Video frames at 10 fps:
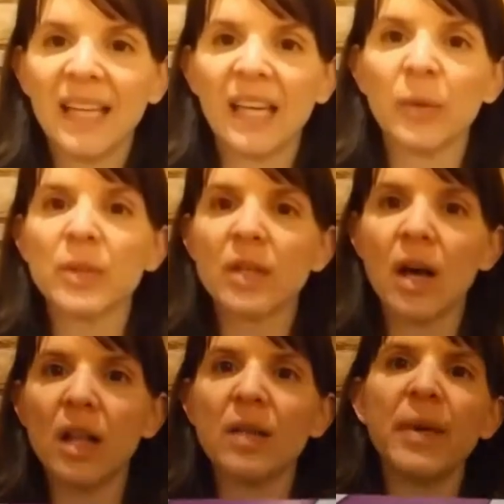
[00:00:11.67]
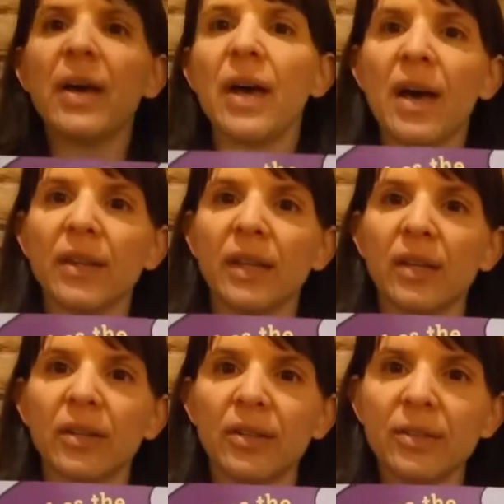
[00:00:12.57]
And it was all about how the
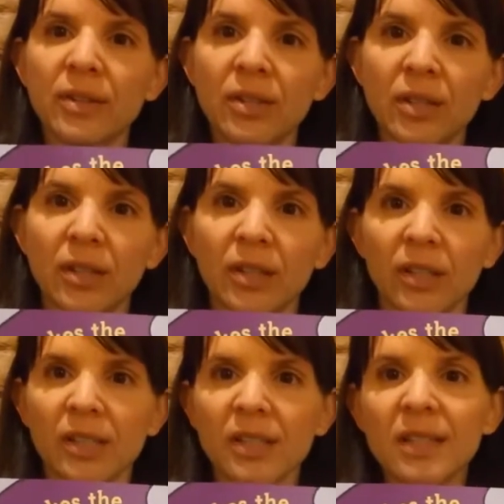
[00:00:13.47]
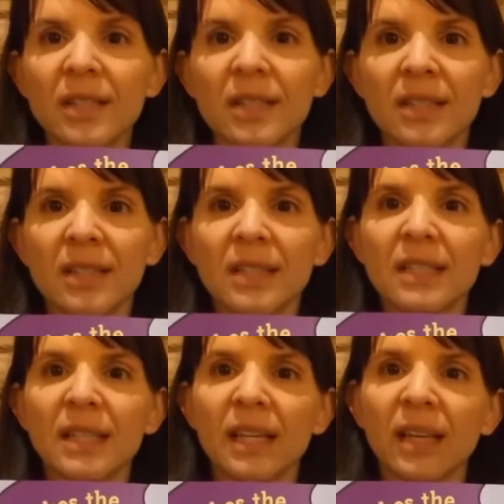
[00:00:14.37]
earth turns
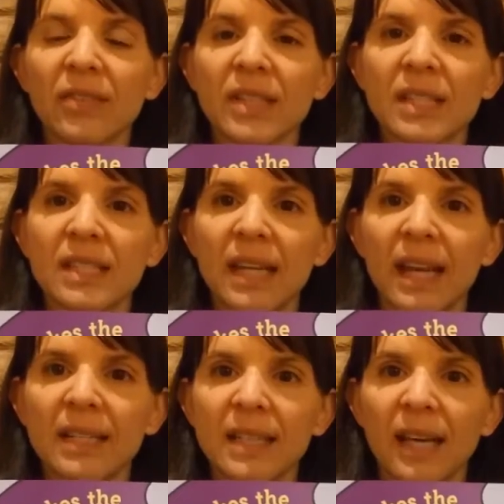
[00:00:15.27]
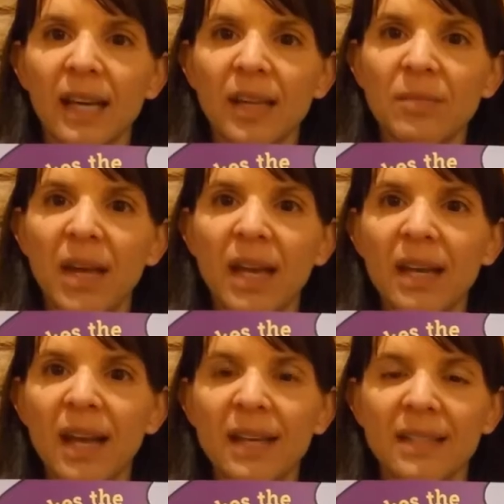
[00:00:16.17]
to give us daytime and
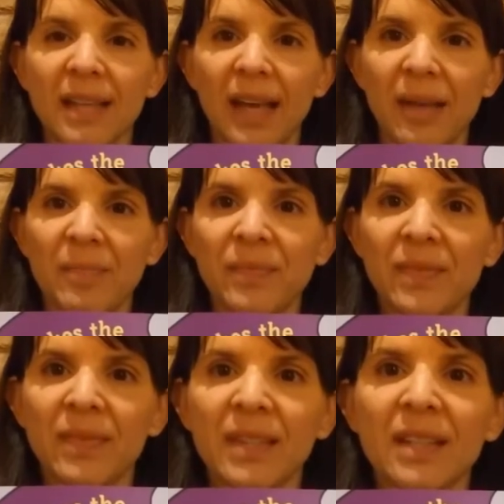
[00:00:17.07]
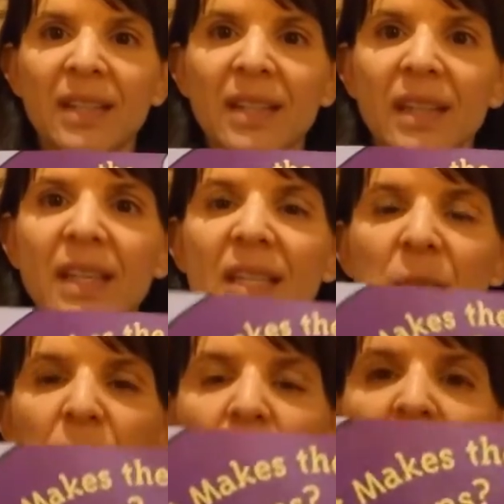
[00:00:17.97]
nighttime. This
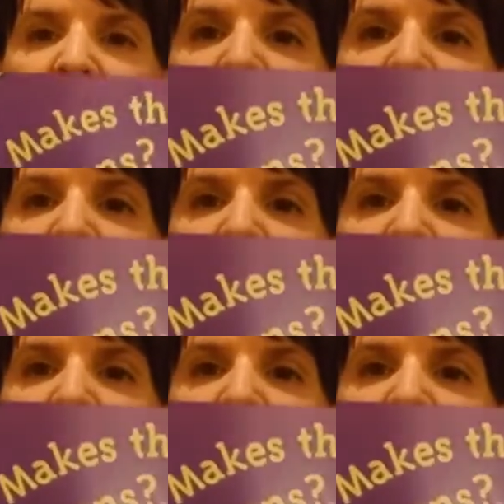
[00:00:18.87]
book